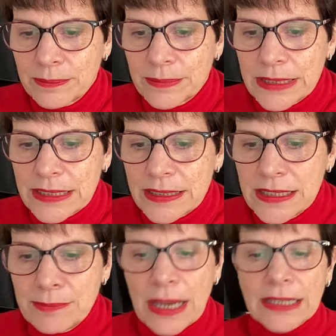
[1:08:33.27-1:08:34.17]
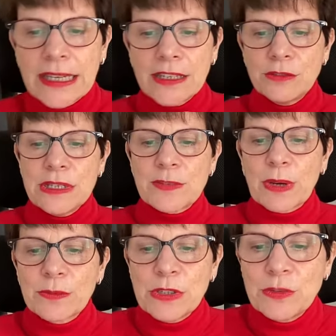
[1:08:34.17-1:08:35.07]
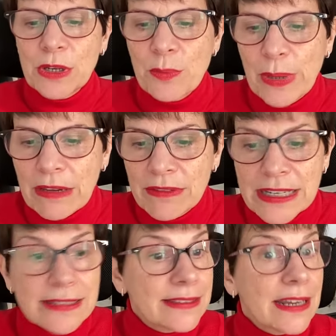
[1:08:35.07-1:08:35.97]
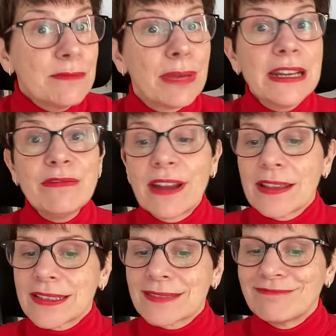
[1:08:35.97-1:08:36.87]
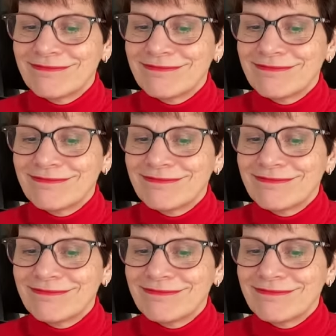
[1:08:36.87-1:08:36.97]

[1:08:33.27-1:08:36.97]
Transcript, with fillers: But see. Marie-Anne, you inspired me to buy a pair of lifetime ballet flats.